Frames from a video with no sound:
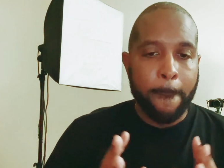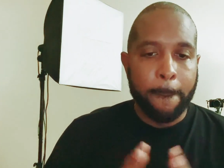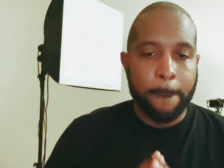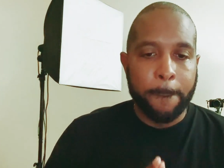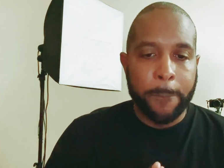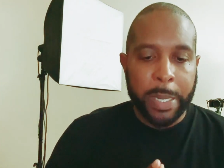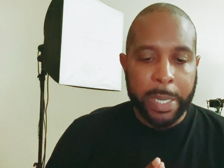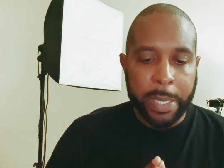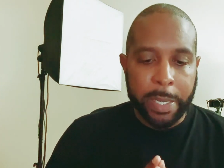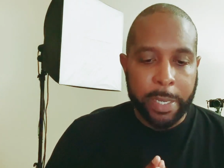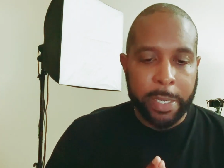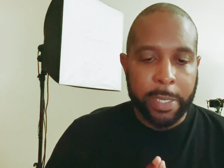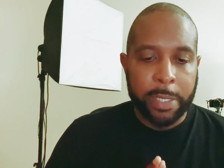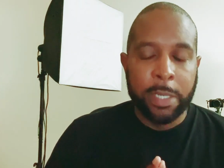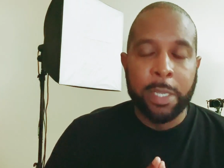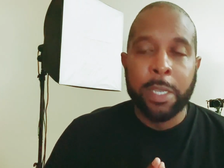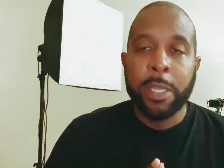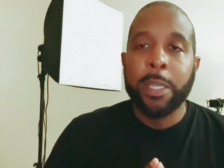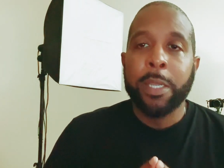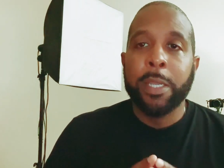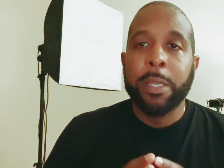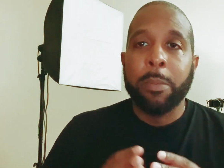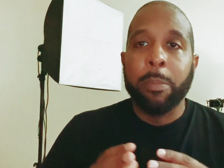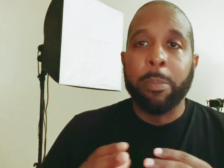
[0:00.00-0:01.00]
But
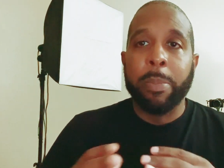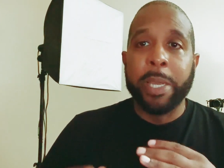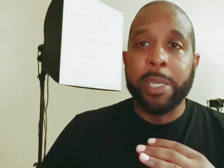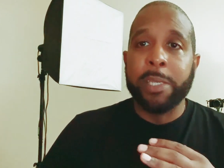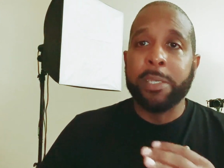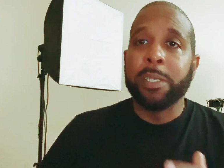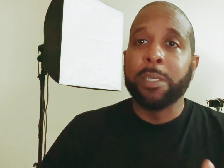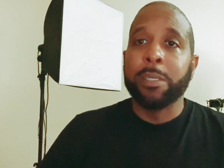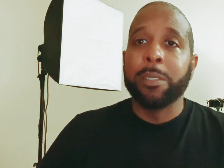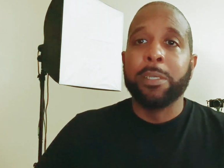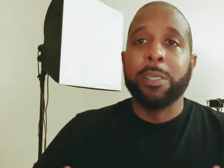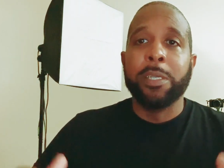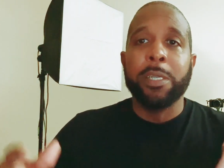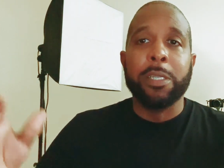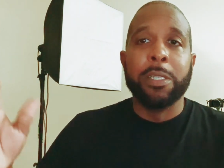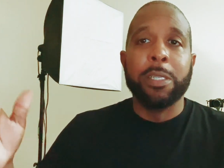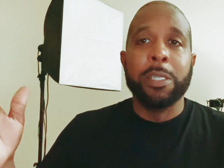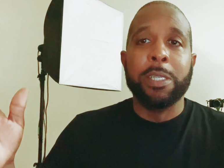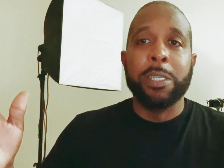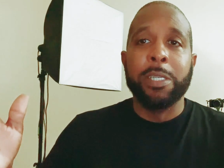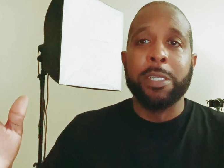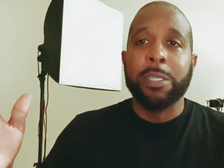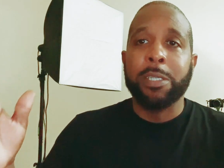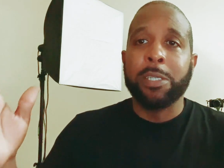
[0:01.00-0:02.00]
basically,
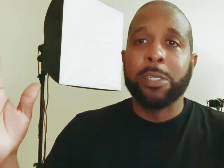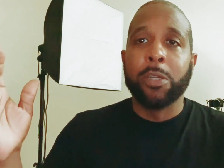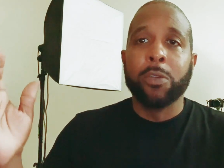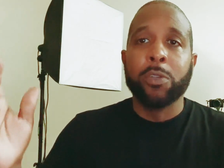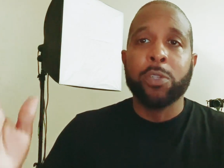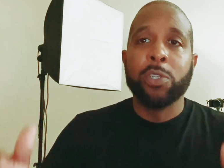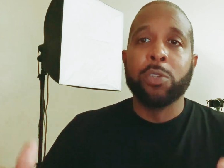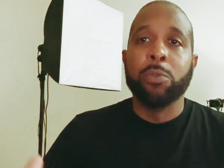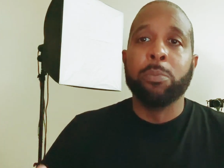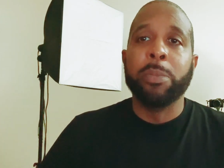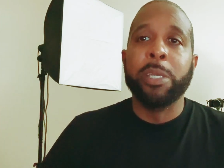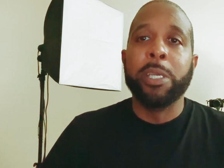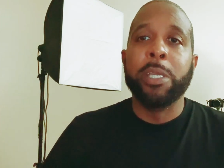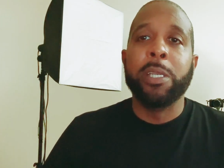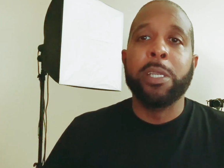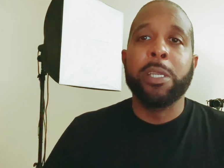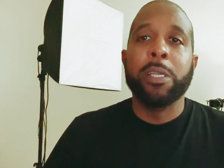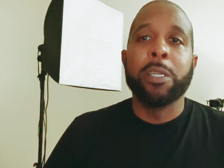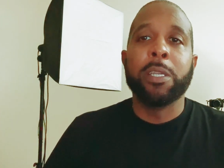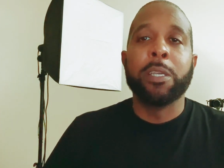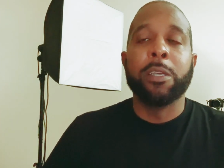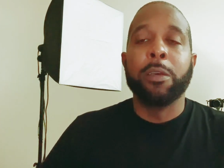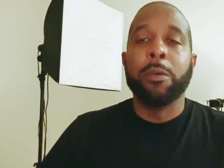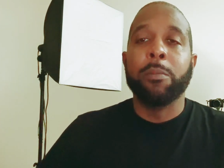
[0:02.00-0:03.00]
these social
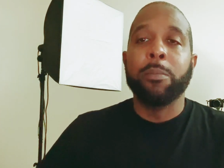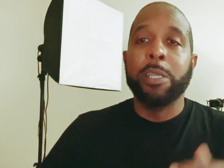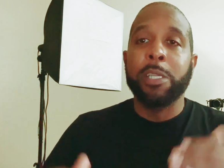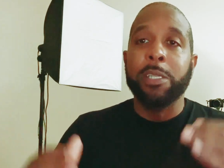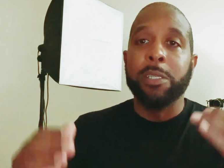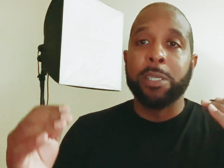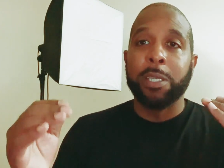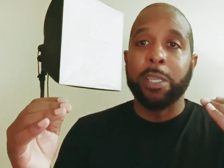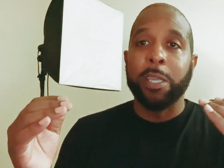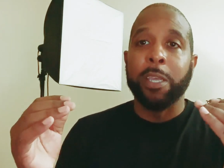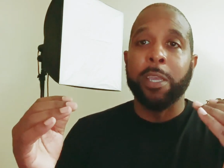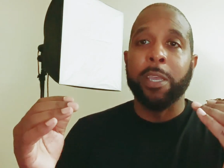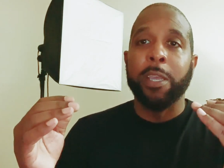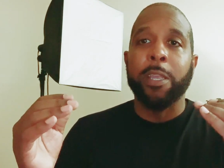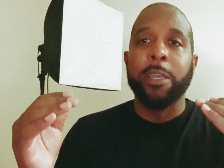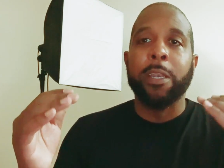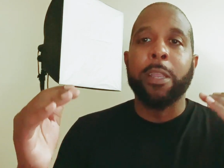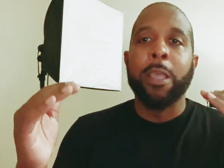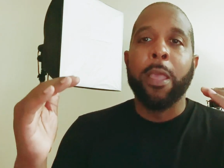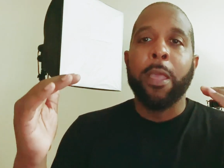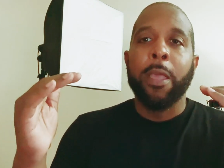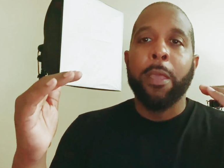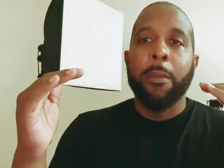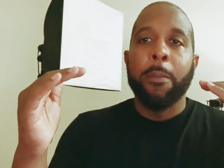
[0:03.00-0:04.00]
media companies can
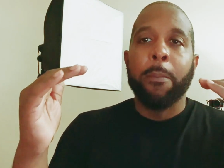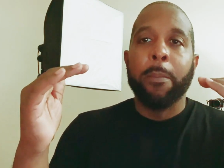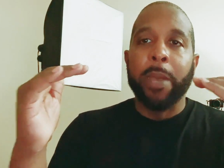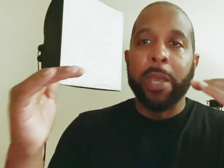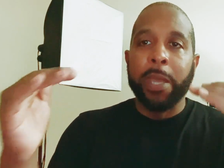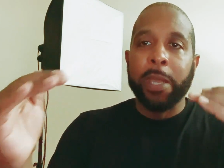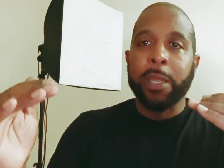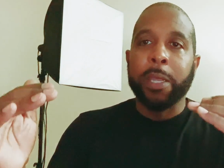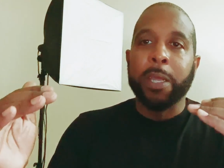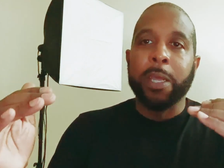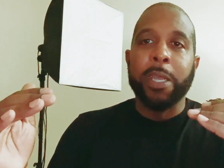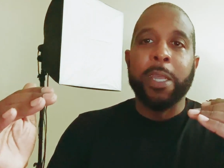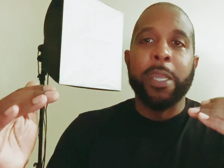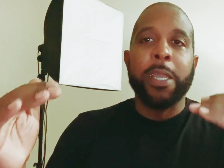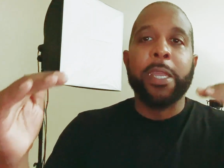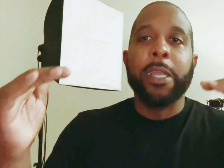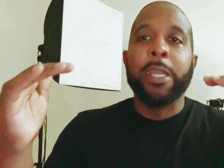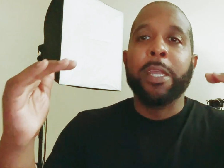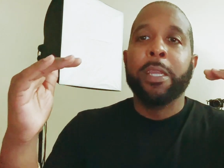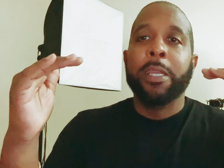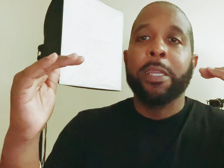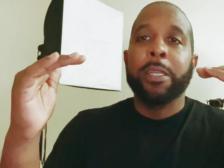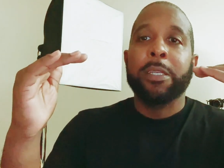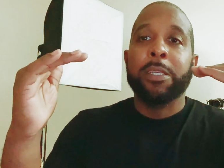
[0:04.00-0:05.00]
make a
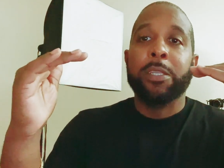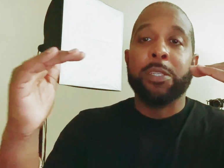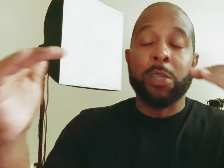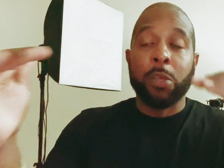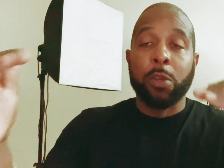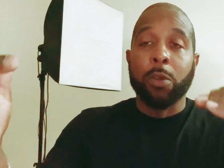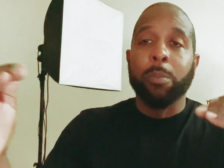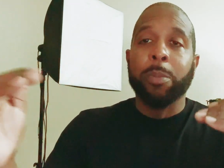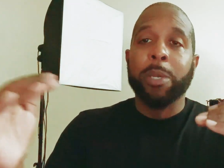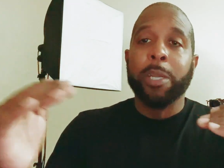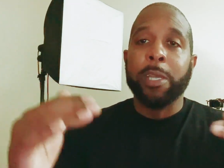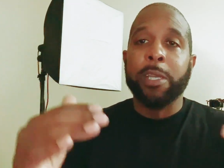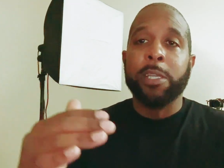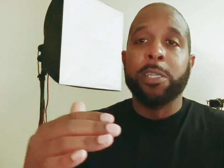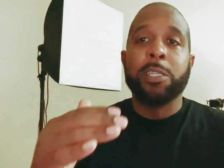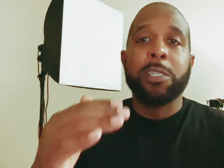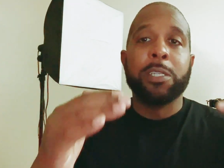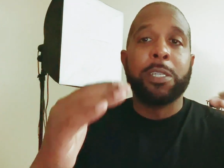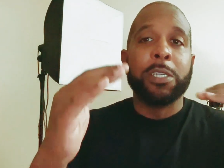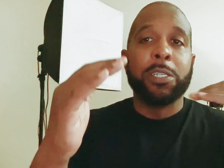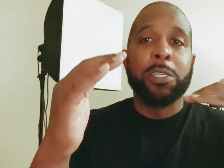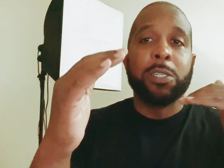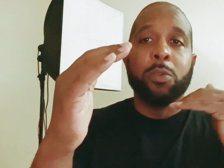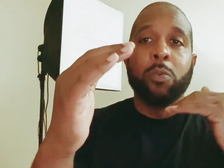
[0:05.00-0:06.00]
determination
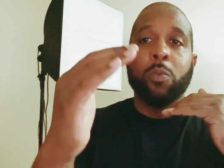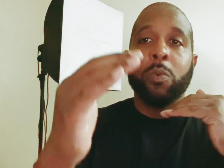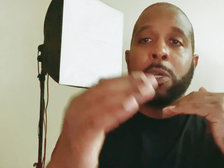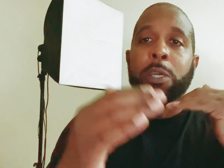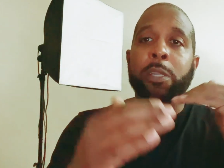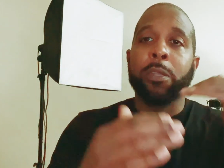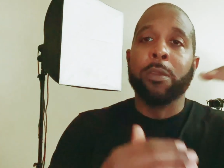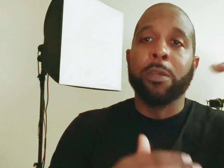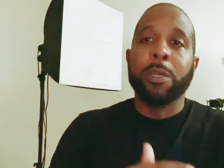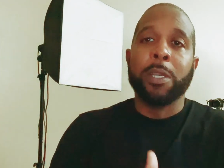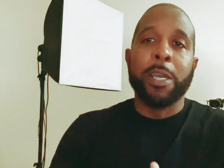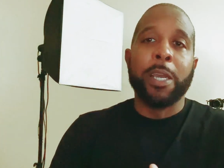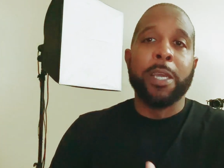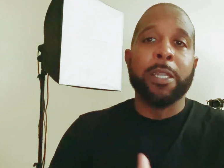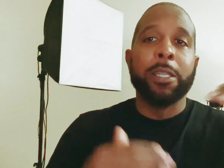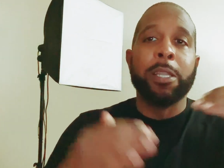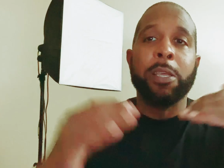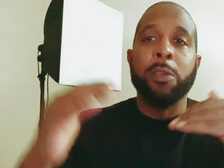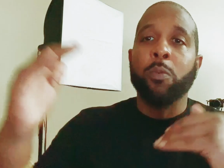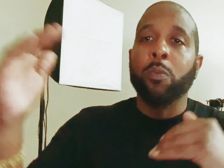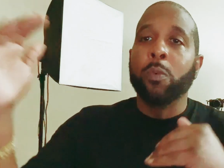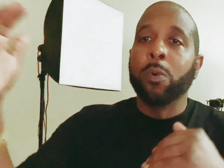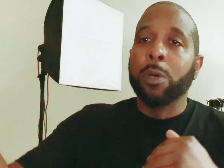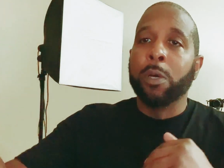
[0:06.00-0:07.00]
as to whether or not
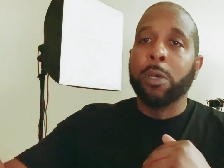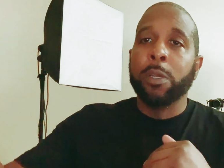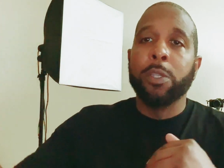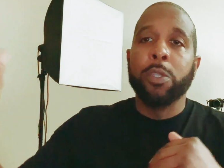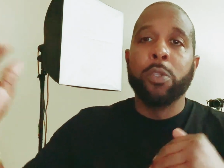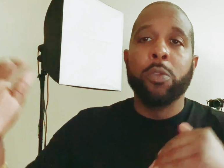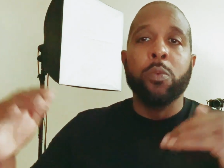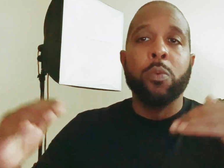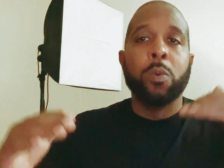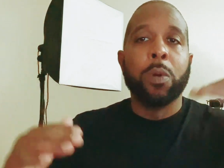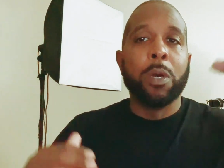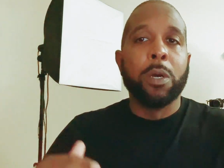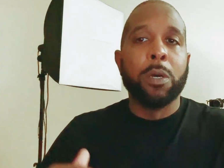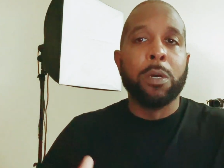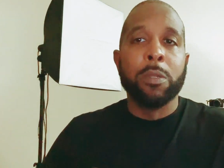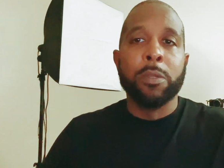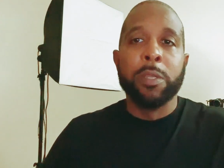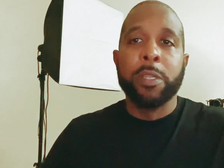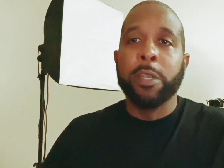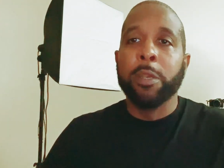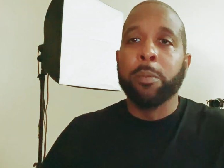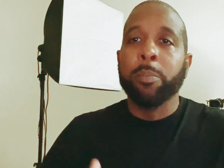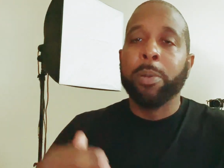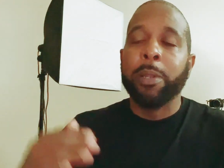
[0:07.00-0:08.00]
they want you on
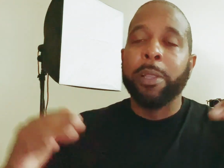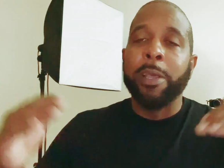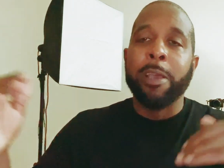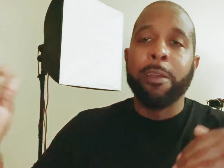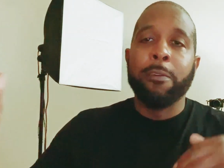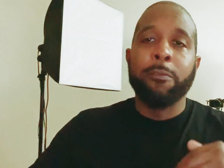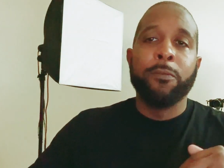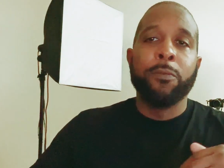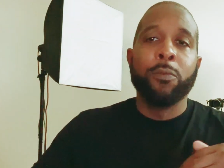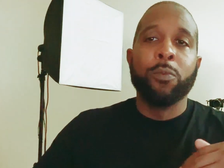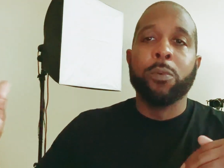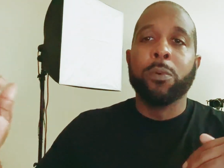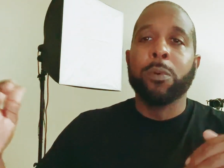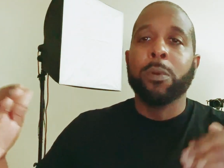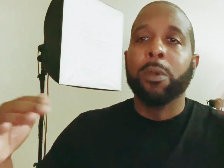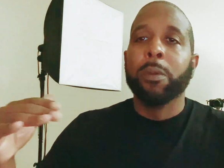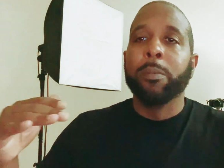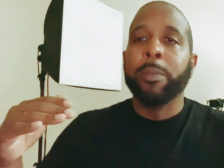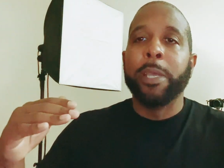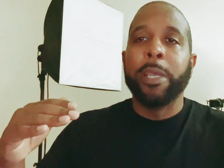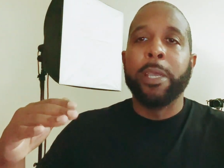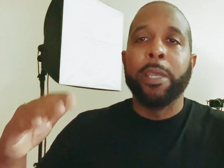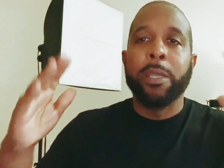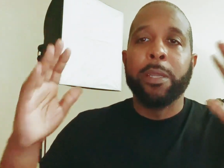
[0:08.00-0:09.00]
their
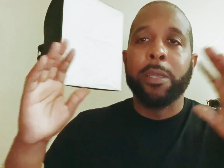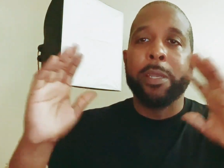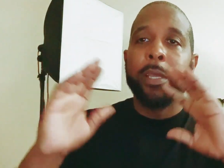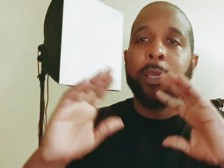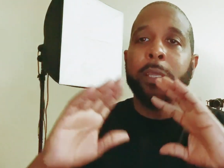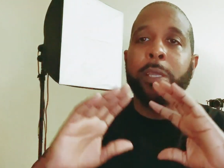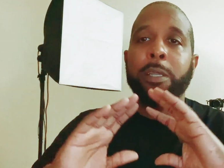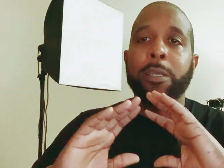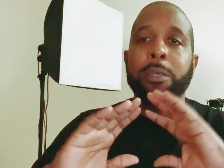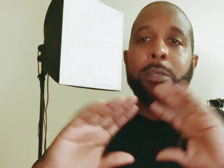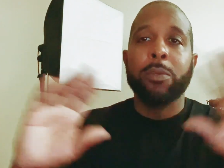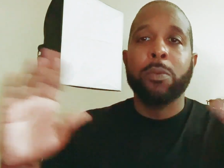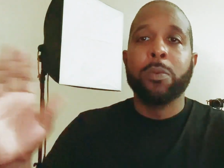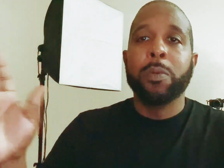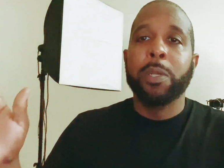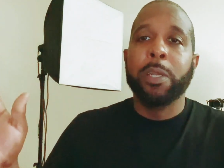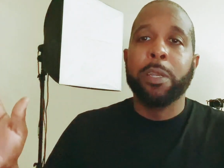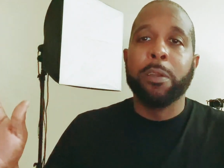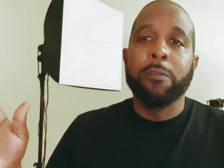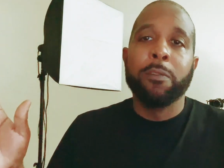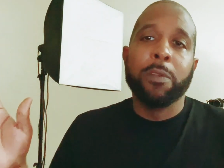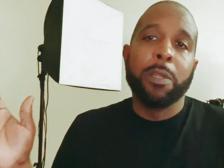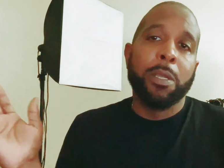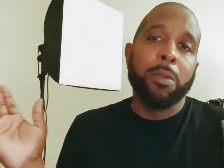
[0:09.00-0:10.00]
platform, and they can do
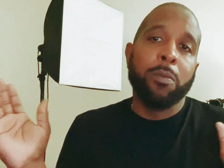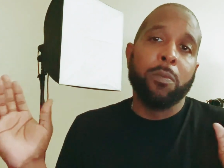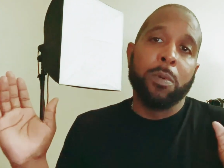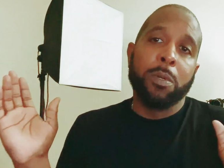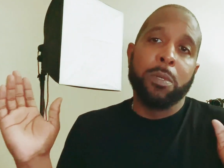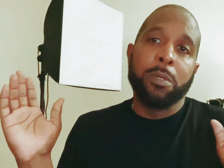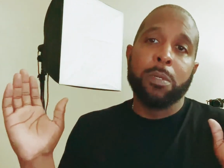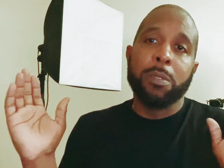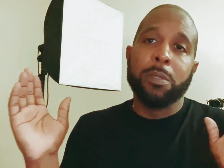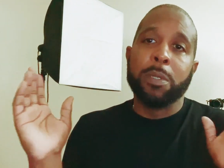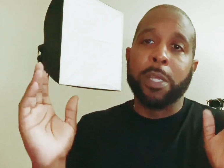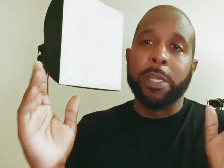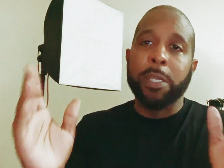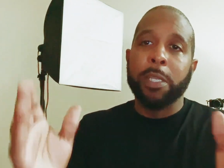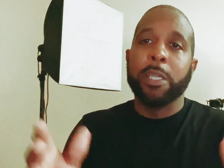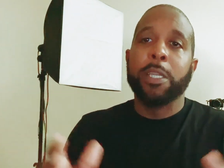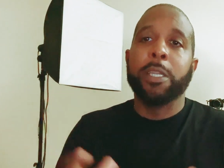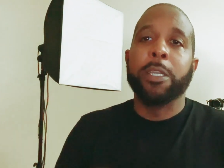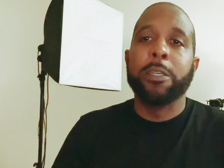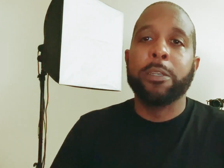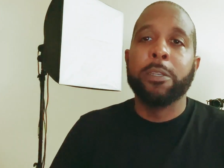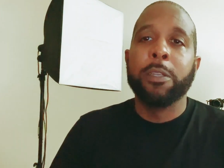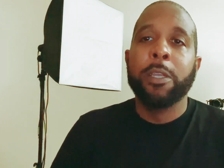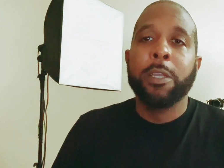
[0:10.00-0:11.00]
whatever they want. They
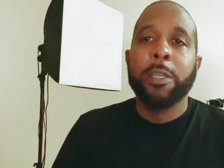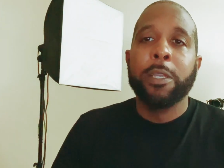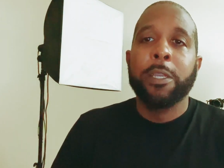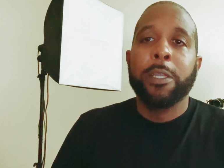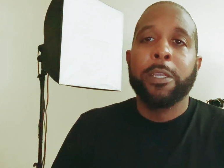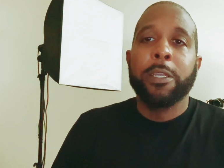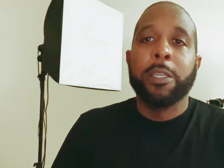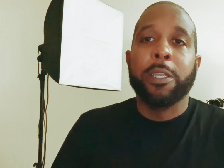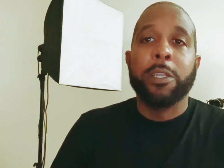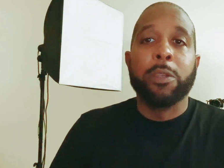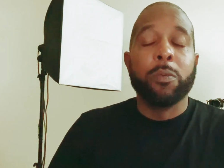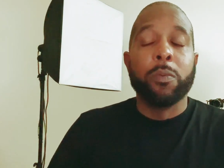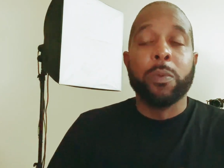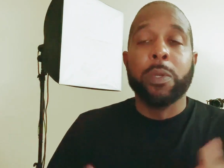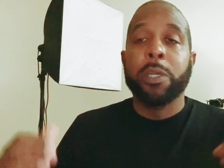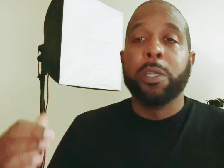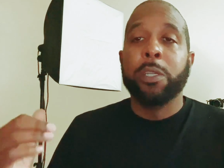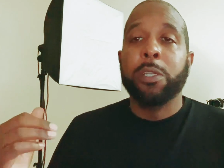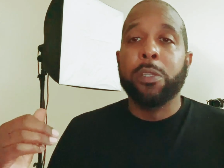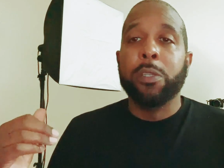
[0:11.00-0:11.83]
can get rid of